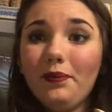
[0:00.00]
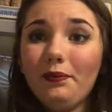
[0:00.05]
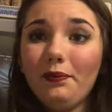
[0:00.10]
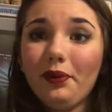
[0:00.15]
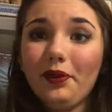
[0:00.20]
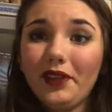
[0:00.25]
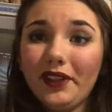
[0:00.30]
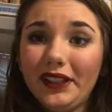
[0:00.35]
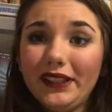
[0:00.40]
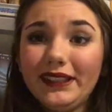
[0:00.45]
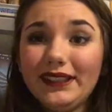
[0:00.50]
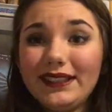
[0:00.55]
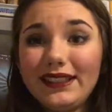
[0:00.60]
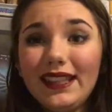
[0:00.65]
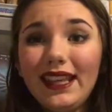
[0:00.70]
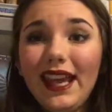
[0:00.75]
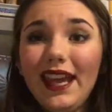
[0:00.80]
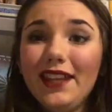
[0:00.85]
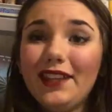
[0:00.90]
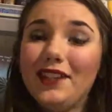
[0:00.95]
please.
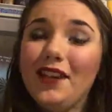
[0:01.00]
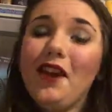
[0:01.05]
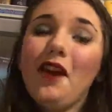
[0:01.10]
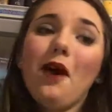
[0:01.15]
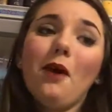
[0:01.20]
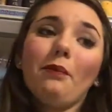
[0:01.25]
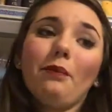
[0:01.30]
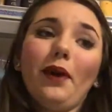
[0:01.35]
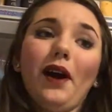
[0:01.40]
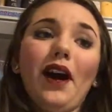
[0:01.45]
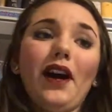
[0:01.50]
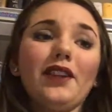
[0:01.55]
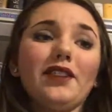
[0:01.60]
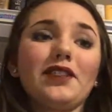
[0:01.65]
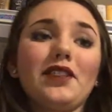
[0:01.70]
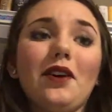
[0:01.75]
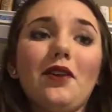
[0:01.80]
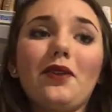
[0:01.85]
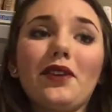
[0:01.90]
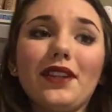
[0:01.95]
And
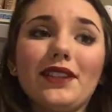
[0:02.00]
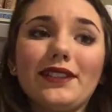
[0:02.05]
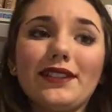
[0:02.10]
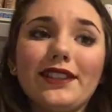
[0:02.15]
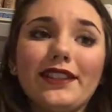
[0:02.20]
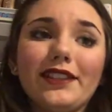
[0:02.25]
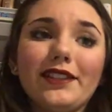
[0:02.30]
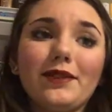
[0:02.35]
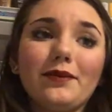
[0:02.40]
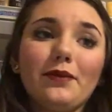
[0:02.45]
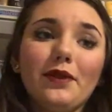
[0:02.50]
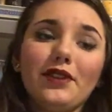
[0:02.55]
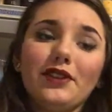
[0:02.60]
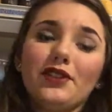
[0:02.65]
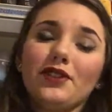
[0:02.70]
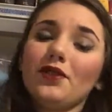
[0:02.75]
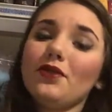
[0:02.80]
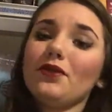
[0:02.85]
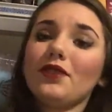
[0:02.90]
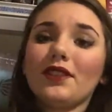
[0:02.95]
Pasco gets him,
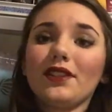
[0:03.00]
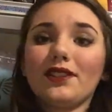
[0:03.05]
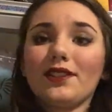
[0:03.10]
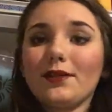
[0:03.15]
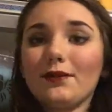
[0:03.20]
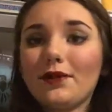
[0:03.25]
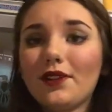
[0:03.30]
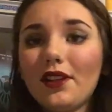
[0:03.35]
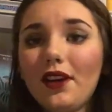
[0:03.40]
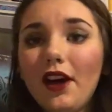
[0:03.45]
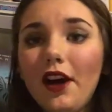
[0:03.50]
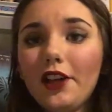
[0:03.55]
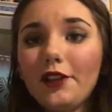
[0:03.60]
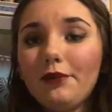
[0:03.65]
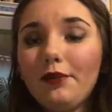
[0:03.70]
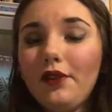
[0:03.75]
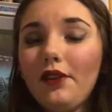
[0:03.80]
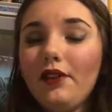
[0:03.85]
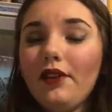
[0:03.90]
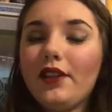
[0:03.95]
and June gets him to the
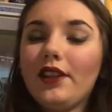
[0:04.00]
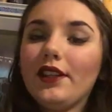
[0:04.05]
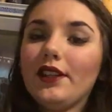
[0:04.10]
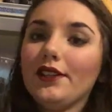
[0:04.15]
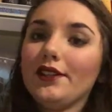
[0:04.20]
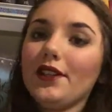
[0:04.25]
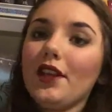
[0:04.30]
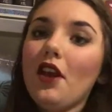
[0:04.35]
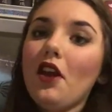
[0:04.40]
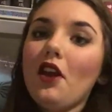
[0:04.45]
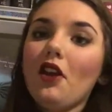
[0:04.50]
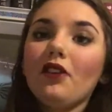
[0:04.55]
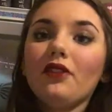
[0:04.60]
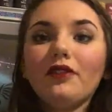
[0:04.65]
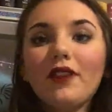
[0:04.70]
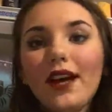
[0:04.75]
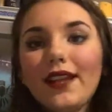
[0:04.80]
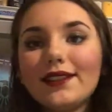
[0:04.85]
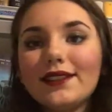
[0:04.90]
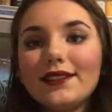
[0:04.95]
hospital, and he's
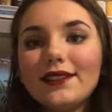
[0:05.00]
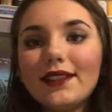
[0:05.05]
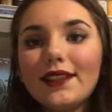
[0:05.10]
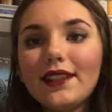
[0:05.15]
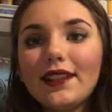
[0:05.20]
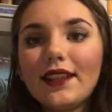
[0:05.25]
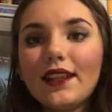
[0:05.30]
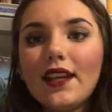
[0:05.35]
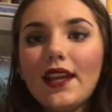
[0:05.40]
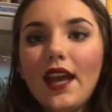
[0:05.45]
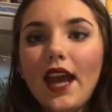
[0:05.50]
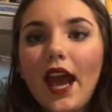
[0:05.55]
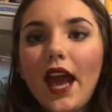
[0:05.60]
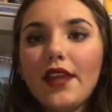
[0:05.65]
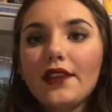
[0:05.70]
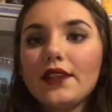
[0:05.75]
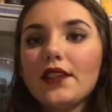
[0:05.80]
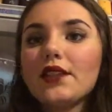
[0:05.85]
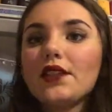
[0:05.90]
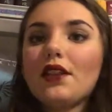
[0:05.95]
resting,
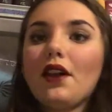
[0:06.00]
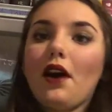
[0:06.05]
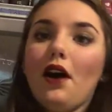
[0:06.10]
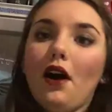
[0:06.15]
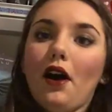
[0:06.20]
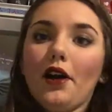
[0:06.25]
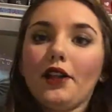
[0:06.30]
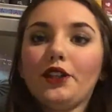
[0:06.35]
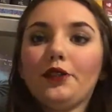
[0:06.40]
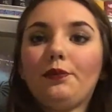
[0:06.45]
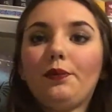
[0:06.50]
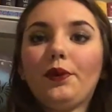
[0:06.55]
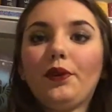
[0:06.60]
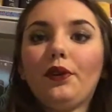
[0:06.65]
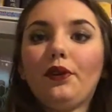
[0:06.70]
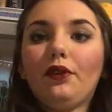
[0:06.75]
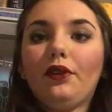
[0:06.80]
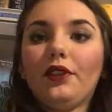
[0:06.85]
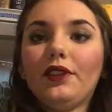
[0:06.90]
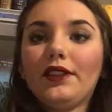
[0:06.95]
and then the
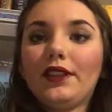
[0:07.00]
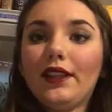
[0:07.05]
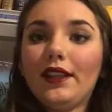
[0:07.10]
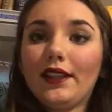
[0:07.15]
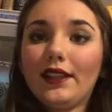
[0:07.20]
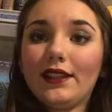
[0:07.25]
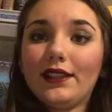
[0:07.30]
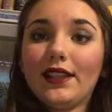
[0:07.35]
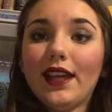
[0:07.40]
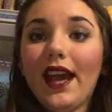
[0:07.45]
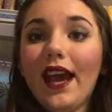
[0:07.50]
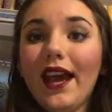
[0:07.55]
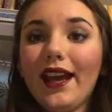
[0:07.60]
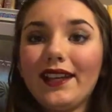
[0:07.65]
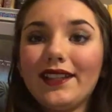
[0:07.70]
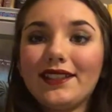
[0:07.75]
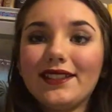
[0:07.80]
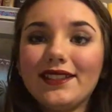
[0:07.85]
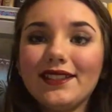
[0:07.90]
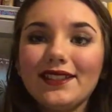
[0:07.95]
hospital is getting
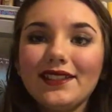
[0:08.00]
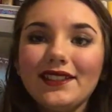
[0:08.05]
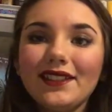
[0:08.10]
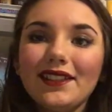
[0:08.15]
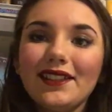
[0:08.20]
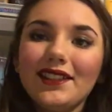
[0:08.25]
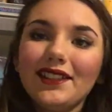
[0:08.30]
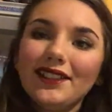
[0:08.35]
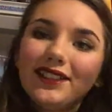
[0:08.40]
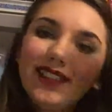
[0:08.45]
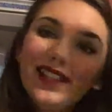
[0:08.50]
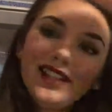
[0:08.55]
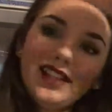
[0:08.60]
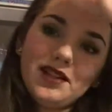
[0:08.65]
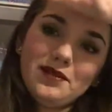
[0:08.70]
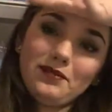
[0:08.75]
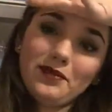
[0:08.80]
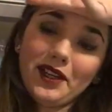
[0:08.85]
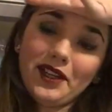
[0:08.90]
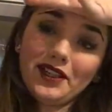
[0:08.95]
attacked. And
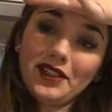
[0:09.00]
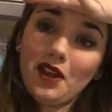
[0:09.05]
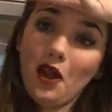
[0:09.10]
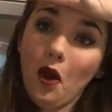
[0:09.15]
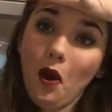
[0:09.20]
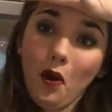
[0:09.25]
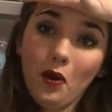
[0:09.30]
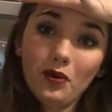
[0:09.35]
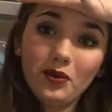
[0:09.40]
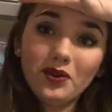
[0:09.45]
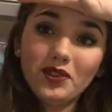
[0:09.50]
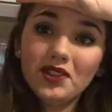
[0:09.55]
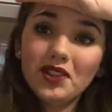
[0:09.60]
I'm like, no.